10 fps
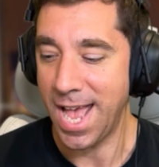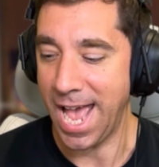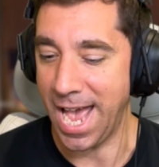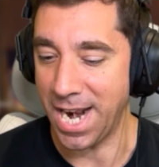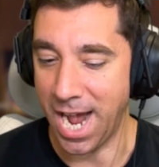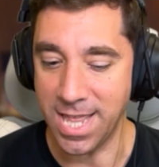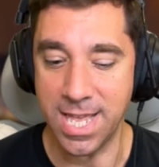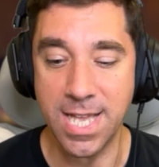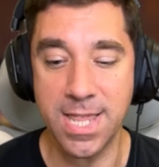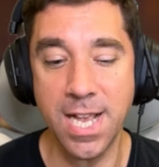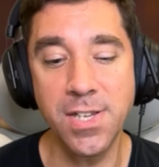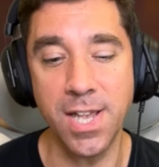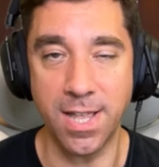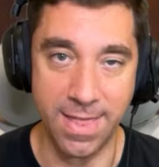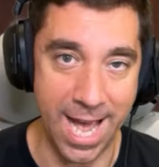And I think things
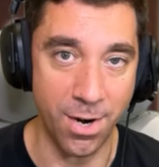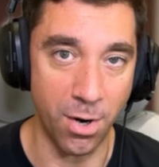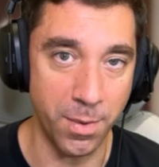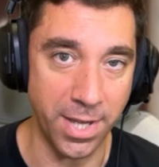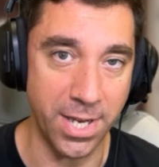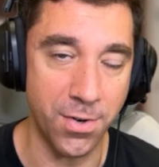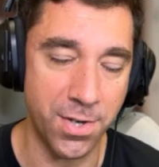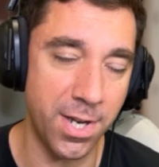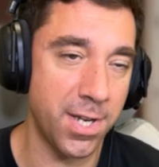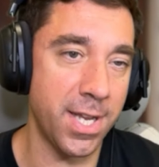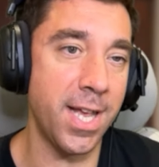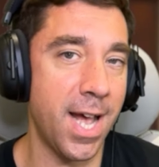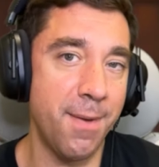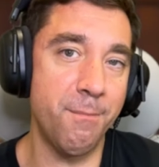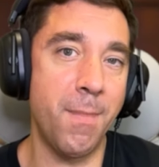like that are really interesting because I,
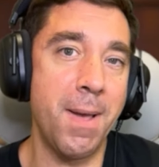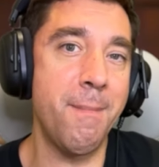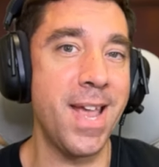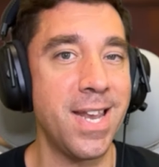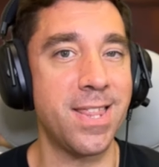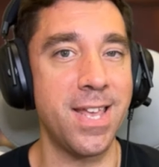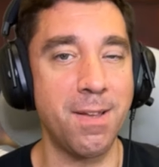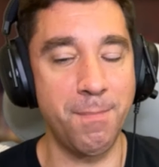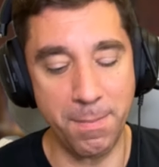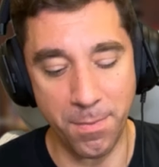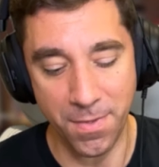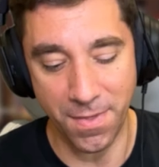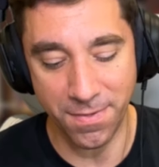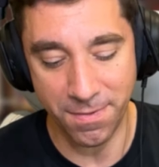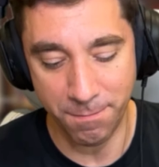I my main thing, people